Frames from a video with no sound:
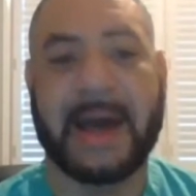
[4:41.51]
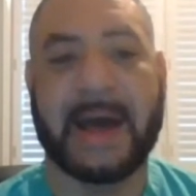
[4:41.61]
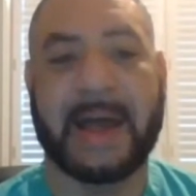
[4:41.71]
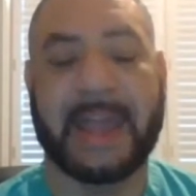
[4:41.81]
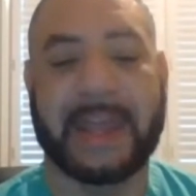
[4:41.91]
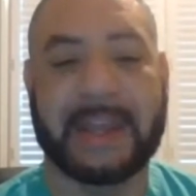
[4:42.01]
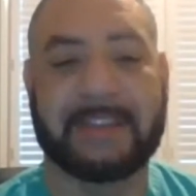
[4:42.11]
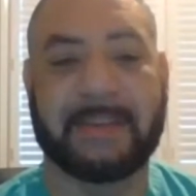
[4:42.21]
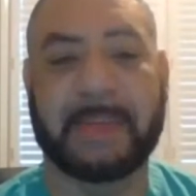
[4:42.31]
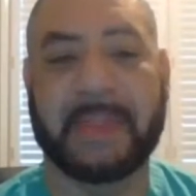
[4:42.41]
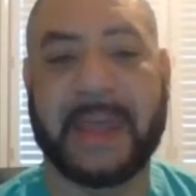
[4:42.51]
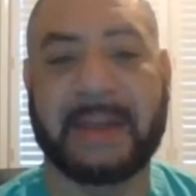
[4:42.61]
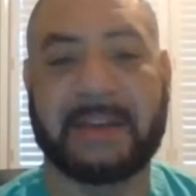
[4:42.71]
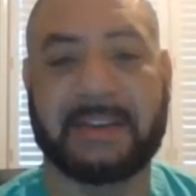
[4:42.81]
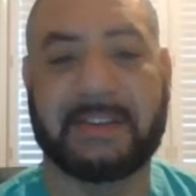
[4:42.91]
And it's something
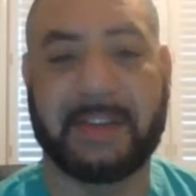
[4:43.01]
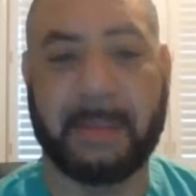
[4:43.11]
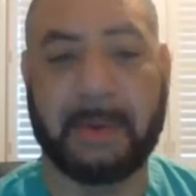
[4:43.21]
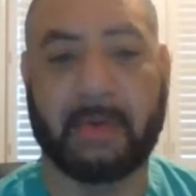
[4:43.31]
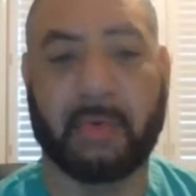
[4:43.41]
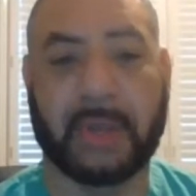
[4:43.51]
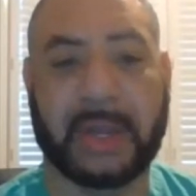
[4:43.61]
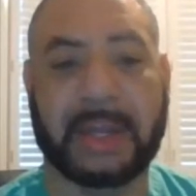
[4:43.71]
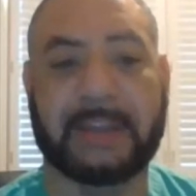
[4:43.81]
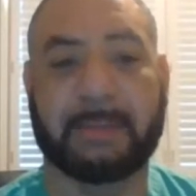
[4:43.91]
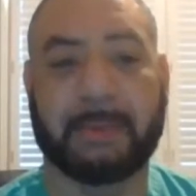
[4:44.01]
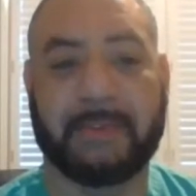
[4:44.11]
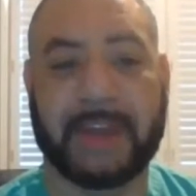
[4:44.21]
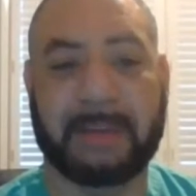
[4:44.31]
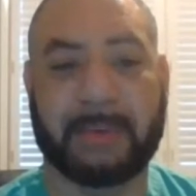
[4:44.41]
that to some degree is
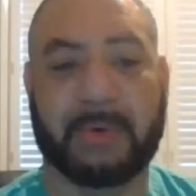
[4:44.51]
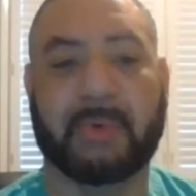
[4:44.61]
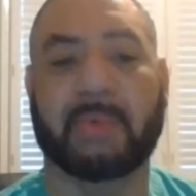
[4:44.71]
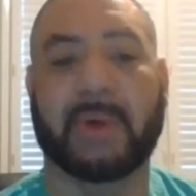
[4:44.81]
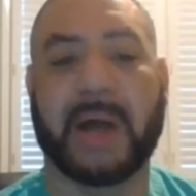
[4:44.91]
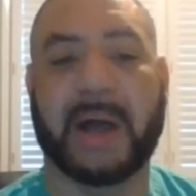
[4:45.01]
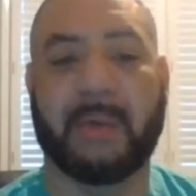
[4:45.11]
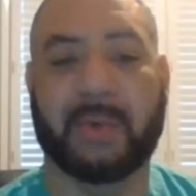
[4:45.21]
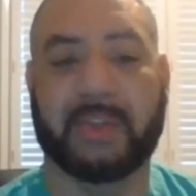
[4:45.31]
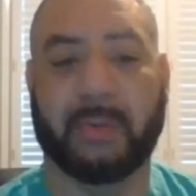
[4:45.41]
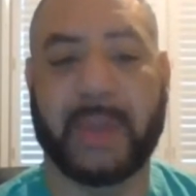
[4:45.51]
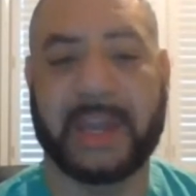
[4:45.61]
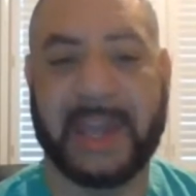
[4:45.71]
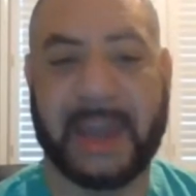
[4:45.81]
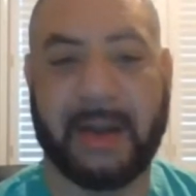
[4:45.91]
preventable with the
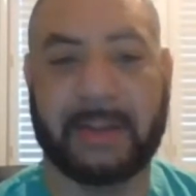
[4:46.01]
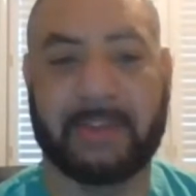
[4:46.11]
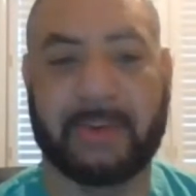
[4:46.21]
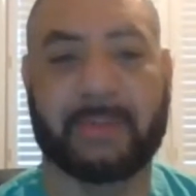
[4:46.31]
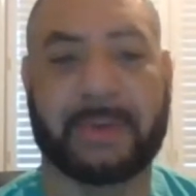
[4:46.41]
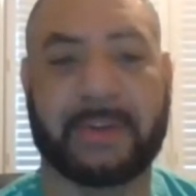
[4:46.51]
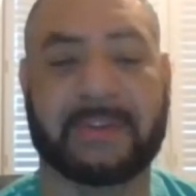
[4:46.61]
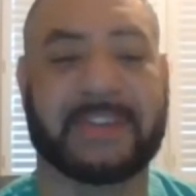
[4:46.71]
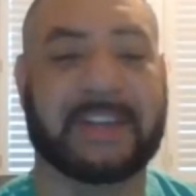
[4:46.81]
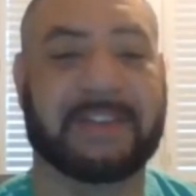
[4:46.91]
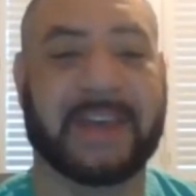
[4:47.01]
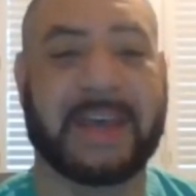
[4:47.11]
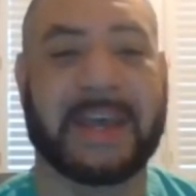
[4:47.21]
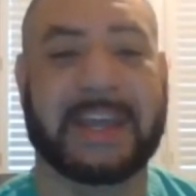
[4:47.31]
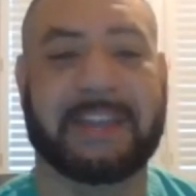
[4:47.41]
right care. And so it's one of those things,
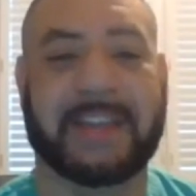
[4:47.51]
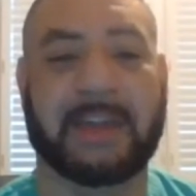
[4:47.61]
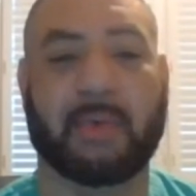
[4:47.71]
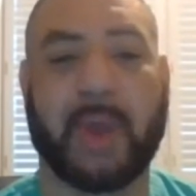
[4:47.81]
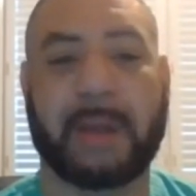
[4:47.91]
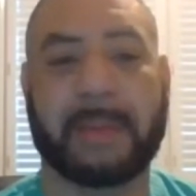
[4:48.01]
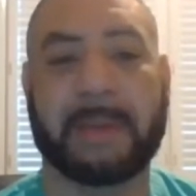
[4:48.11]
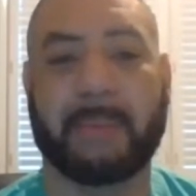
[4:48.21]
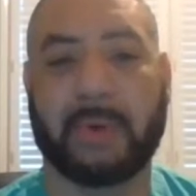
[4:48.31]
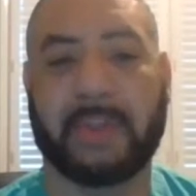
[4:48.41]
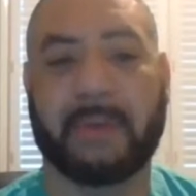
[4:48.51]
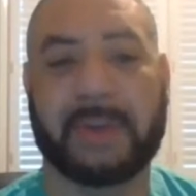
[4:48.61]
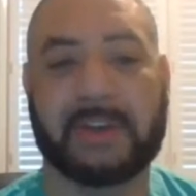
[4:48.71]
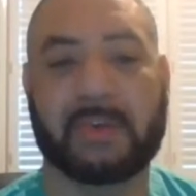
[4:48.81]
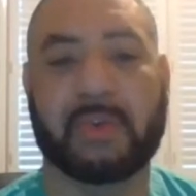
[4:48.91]
it's incredibly important that
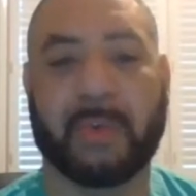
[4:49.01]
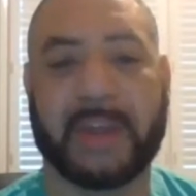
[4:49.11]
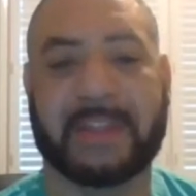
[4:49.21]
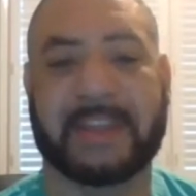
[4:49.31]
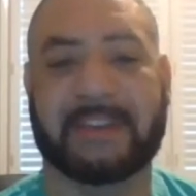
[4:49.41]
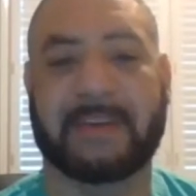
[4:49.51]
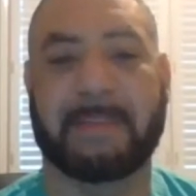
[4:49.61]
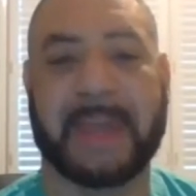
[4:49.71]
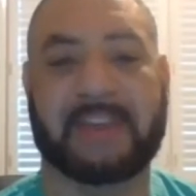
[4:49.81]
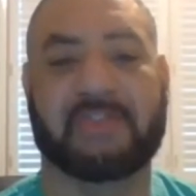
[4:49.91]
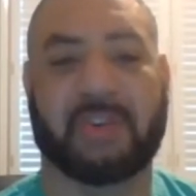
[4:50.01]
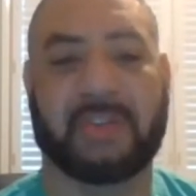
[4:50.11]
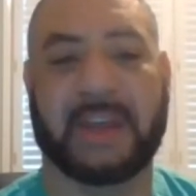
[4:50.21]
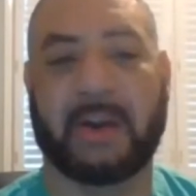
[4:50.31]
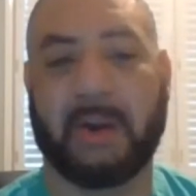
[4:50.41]
we do the right things to make
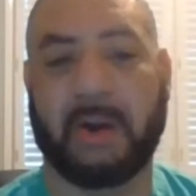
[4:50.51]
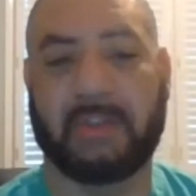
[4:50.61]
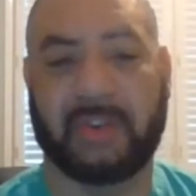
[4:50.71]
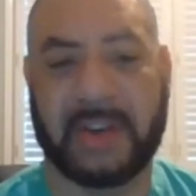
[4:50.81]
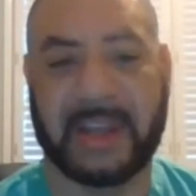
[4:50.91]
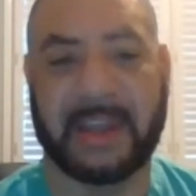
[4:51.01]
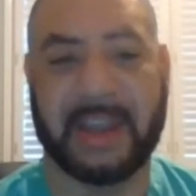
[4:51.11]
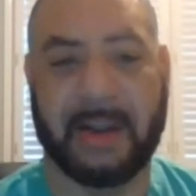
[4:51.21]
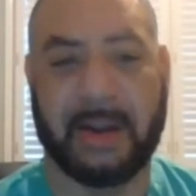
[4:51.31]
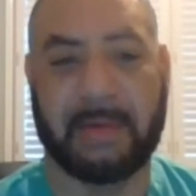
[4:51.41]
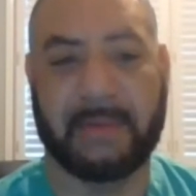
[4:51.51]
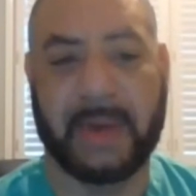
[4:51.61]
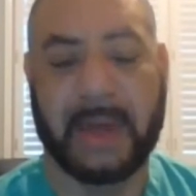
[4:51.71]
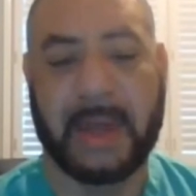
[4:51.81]
sure that our hearts are taken care of.